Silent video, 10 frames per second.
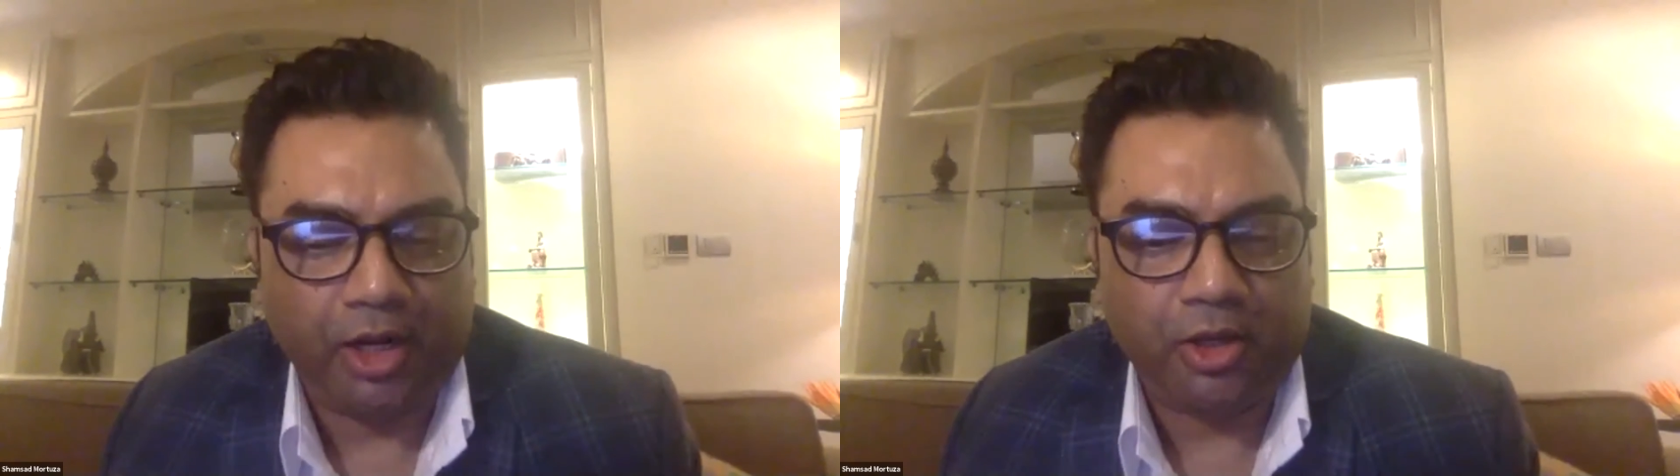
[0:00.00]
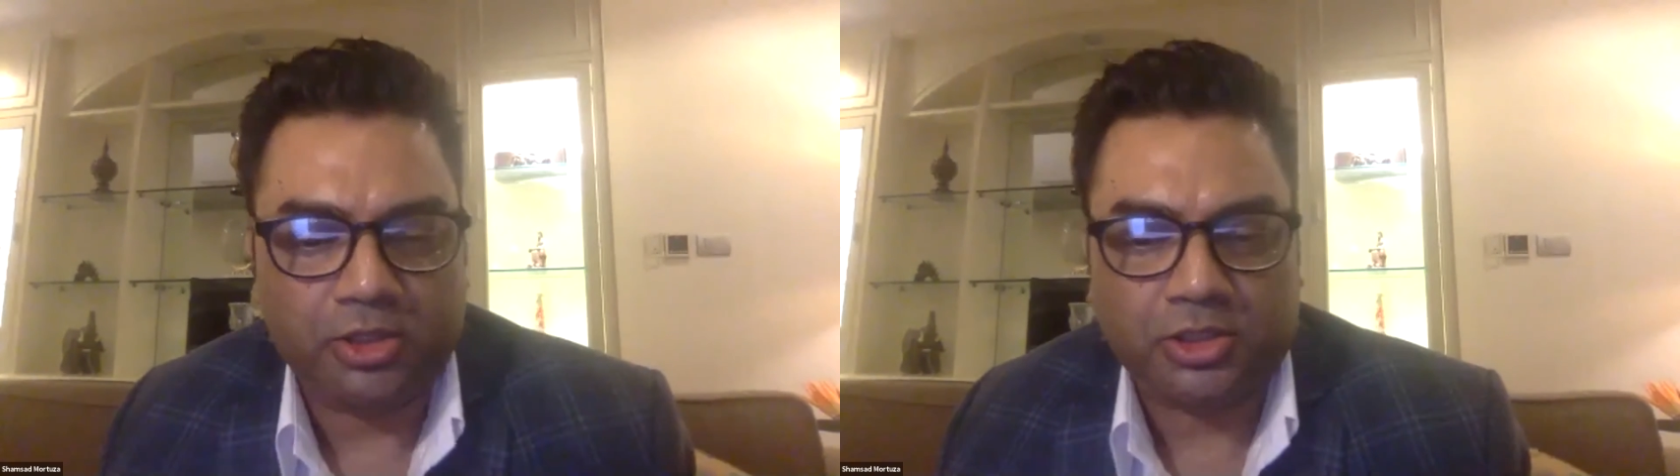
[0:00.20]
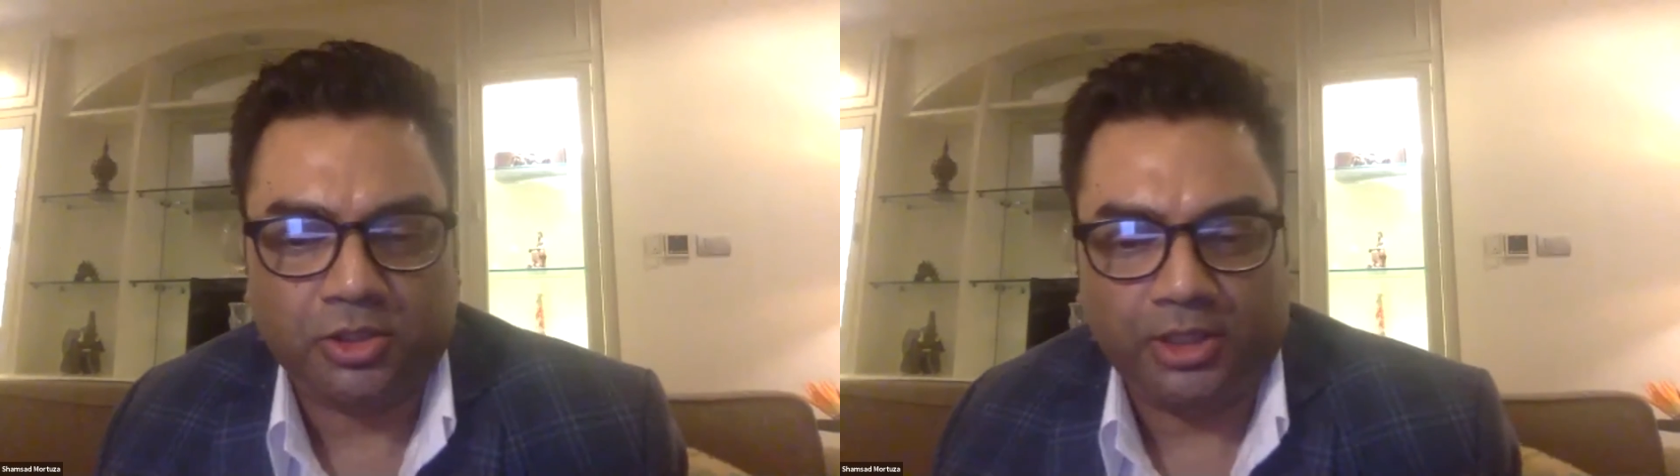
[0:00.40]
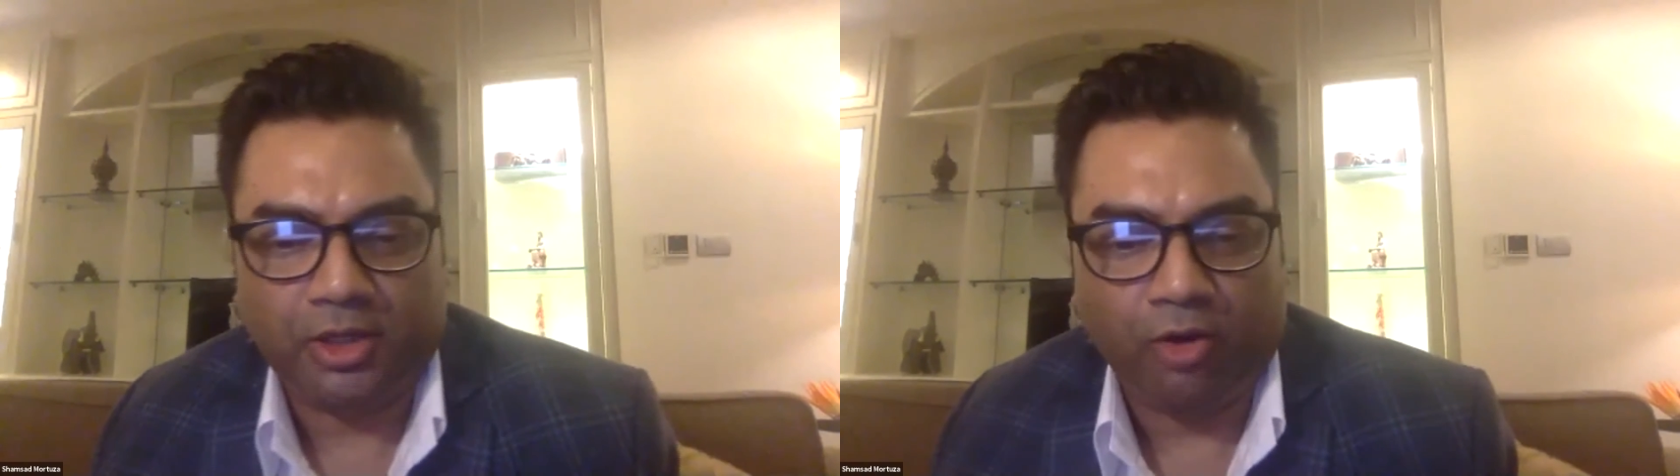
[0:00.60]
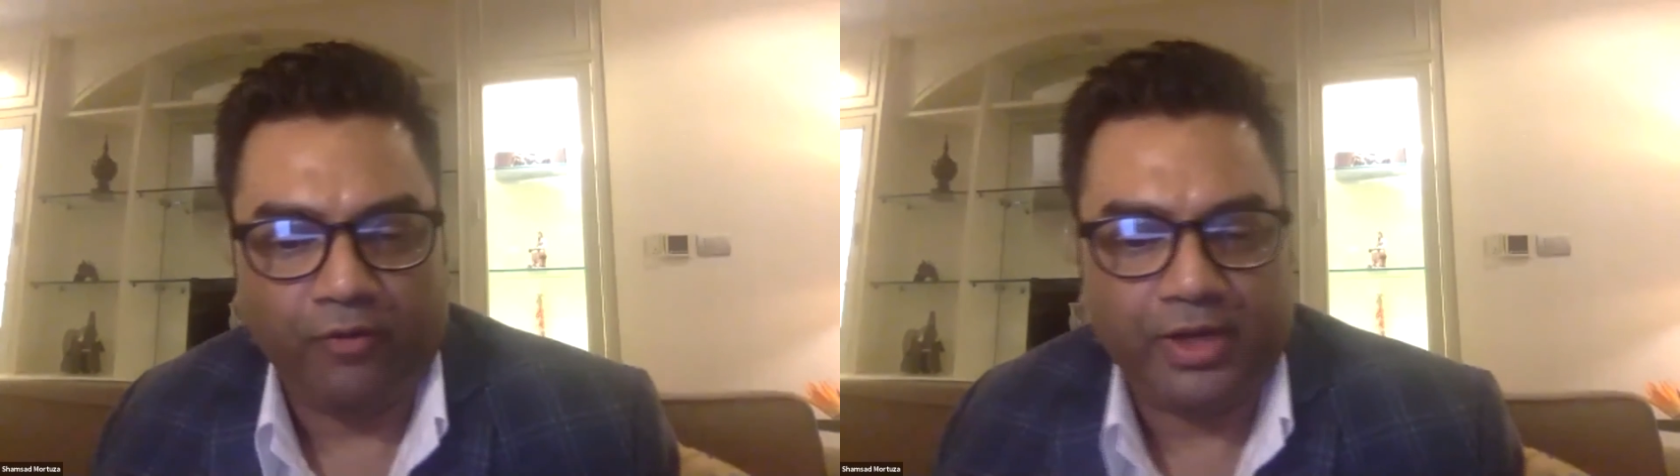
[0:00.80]
so the
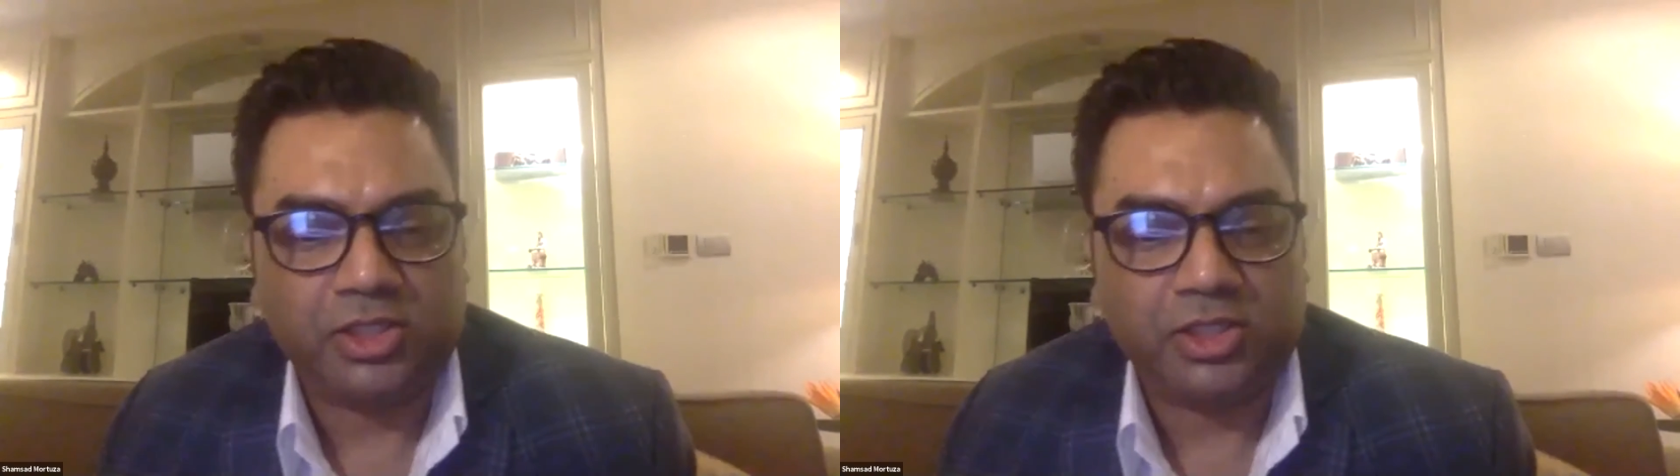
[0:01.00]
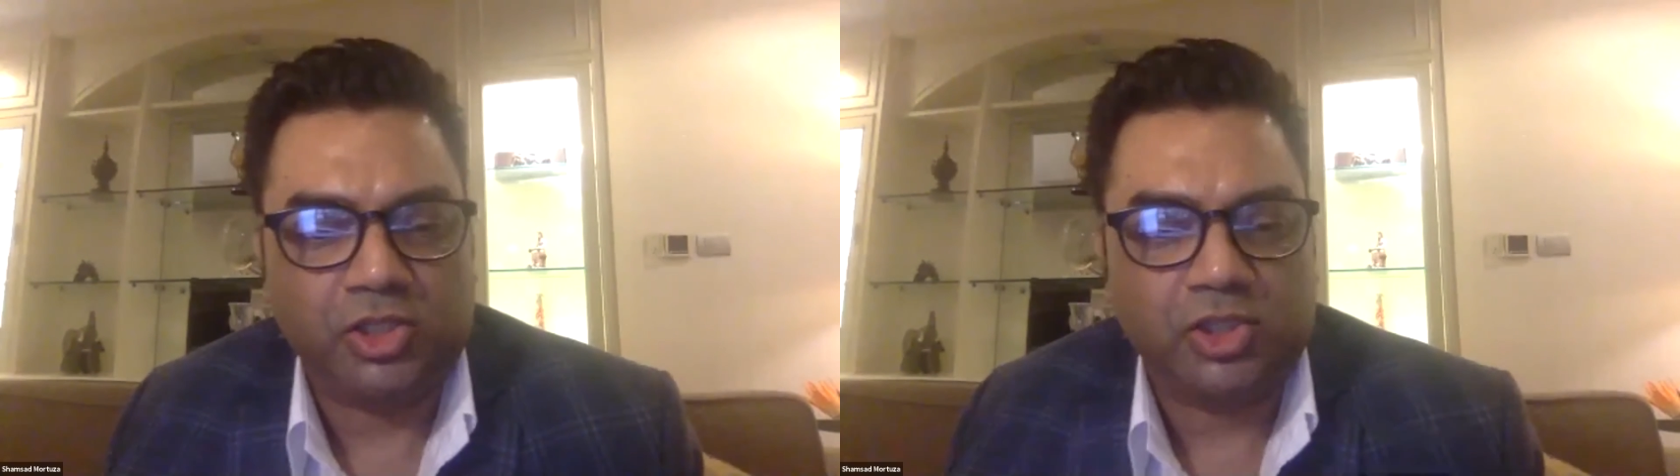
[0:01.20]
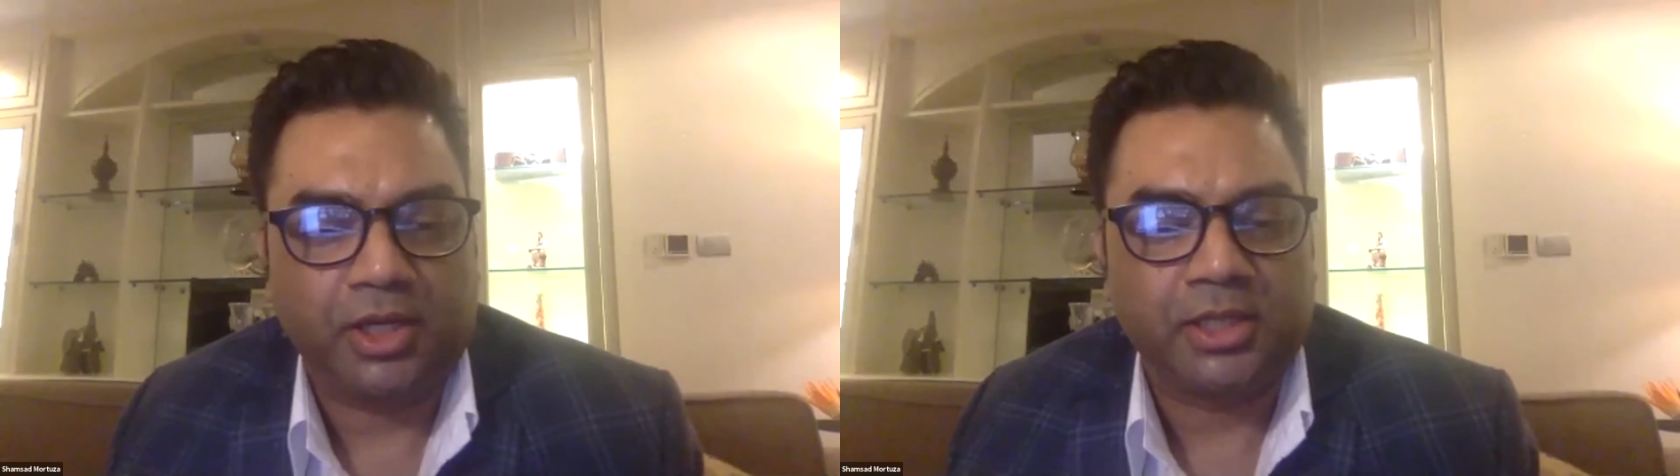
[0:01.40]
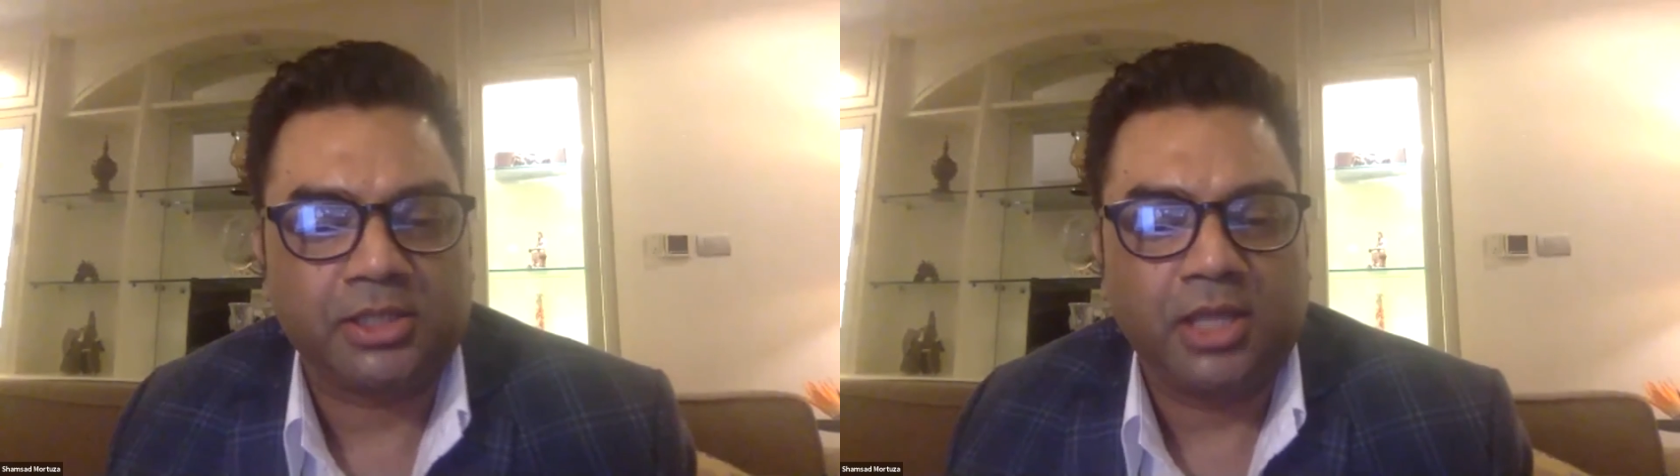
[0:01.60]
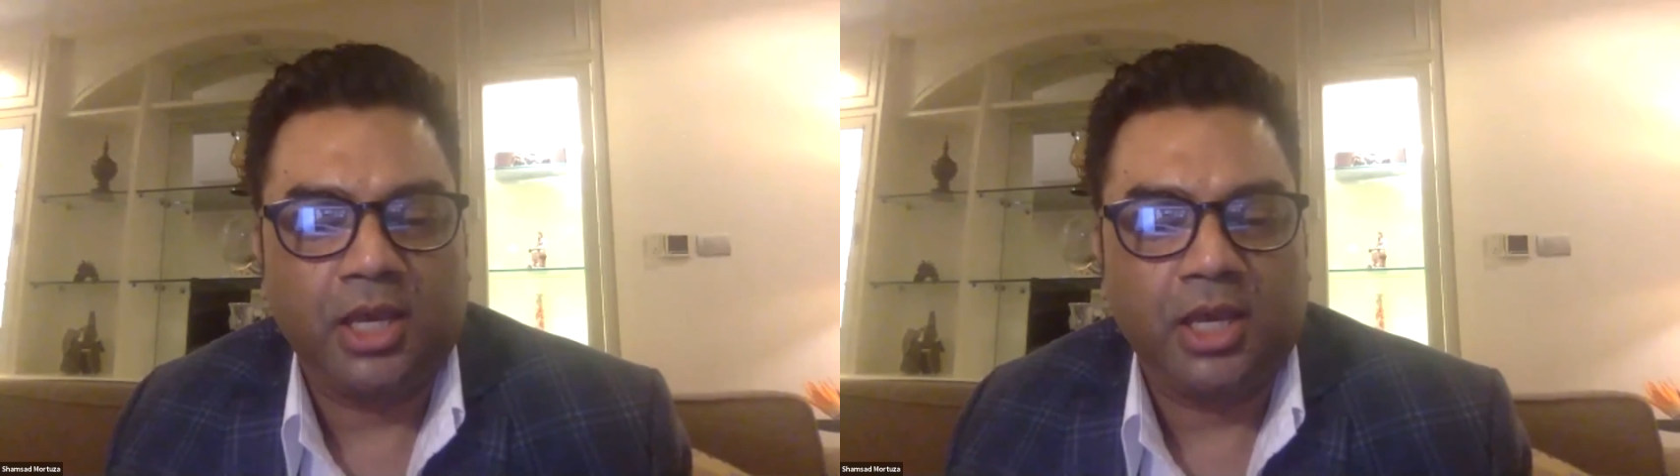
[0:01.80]
COVID is teaching us.